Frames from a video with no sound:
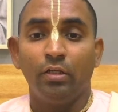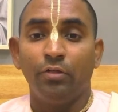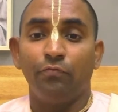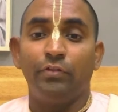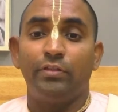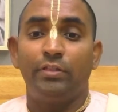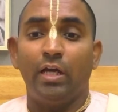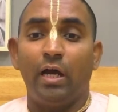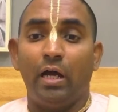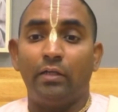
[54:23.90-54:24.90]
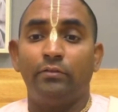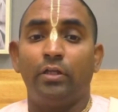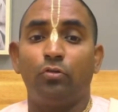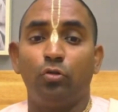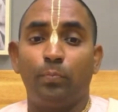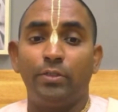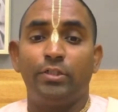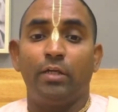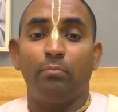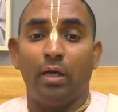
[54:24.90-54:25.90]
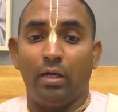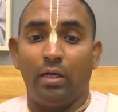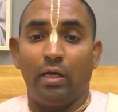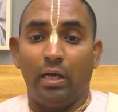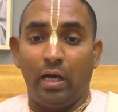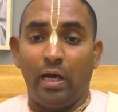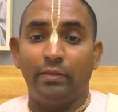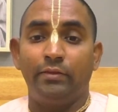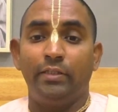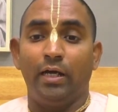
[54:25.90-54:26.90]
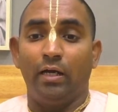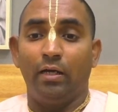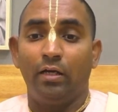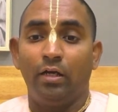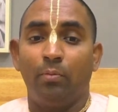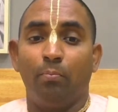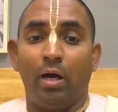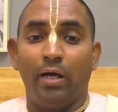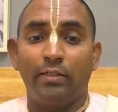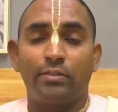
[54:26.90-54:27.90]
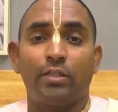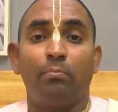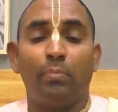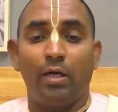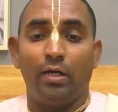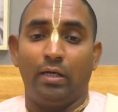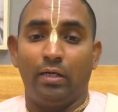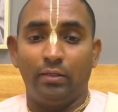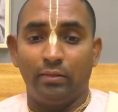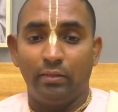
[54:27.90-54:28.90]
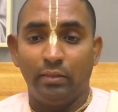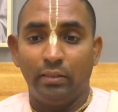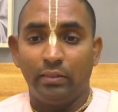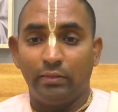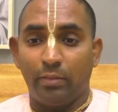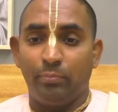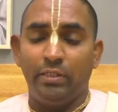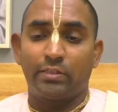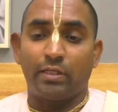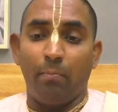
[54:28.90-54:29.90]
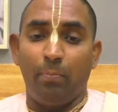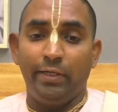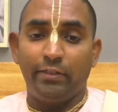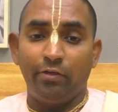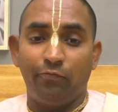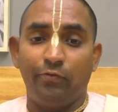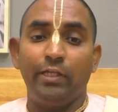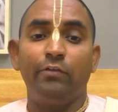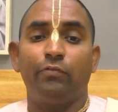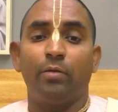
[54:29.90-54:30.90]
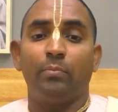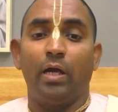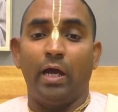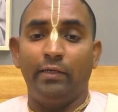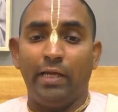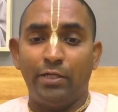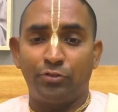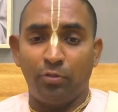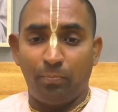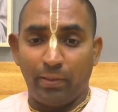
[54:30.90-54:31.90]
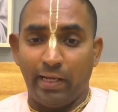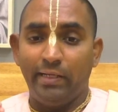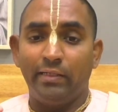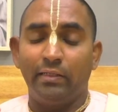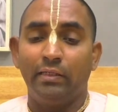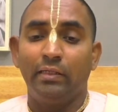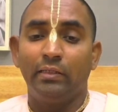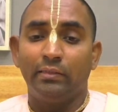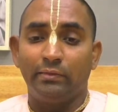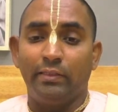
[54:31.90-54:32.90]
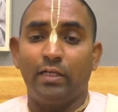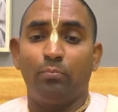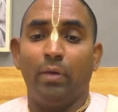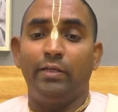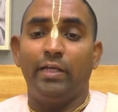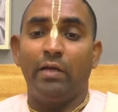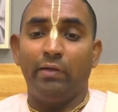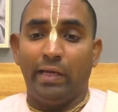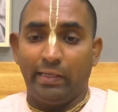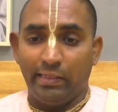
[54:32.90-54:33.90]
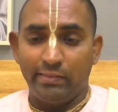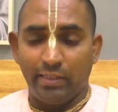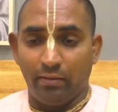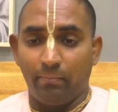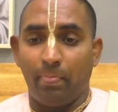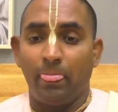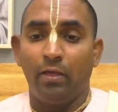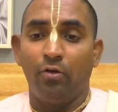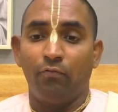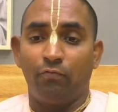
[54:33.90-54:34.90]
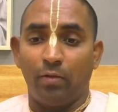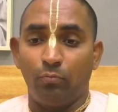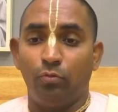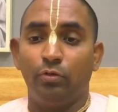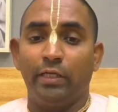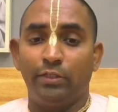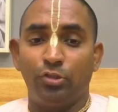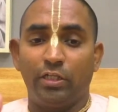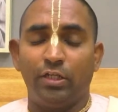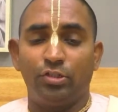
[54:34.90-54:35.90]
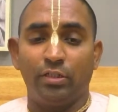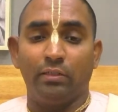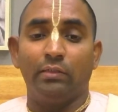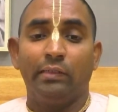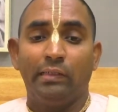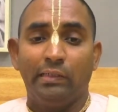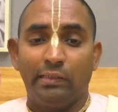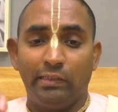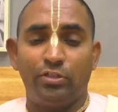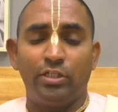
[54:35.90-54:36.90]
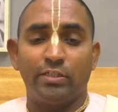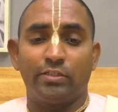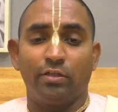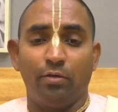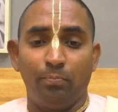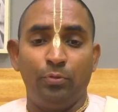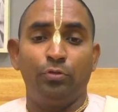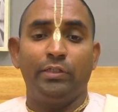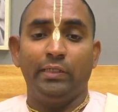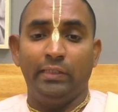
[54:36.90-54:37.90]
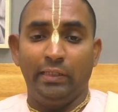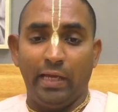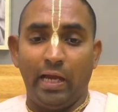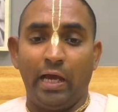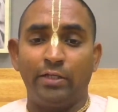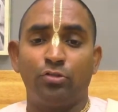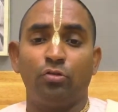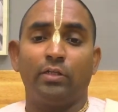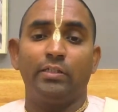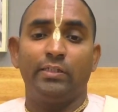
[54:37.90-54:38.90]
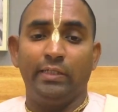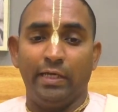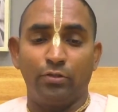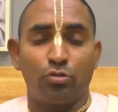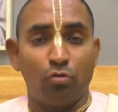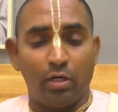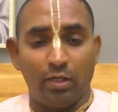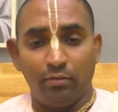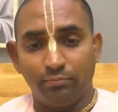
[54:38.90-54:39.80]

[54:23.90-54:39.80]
Vidya Ardha Rupa Janma Adya Manastambaha, that means completely free from unnatural pride that might have arisen from good education, riches, beauty, aristocracy, and so on.